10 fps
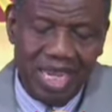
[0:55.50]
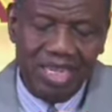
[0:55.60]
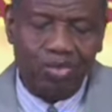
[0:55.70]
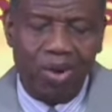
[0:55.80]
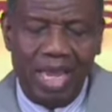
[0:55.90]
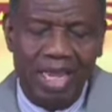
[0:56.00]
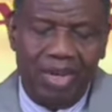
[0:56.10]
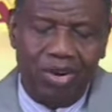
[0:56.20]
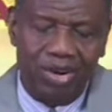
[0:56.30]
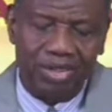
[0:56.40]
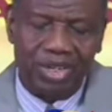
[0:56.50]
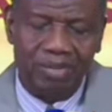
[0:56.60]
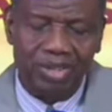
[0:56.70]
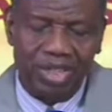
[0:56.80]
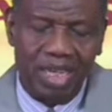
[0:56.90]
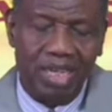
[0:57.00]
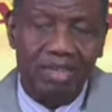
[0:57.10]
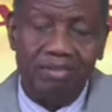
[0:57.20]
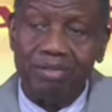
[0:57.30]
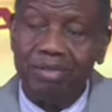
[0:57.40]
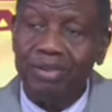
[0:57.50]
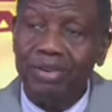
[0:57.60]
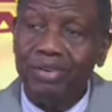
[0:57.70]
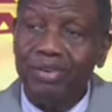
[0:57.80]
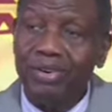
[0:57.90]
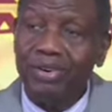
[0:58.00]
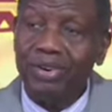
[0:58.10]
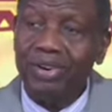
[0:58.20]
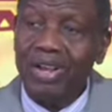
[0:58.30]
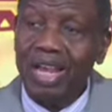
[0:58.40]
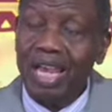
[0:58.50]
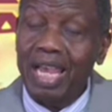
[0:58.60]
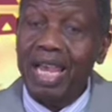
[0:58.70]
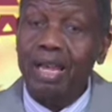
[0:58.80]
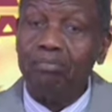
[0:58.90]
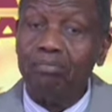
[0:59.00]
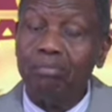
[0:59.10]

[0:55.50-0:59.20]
That's why he calls himself I am.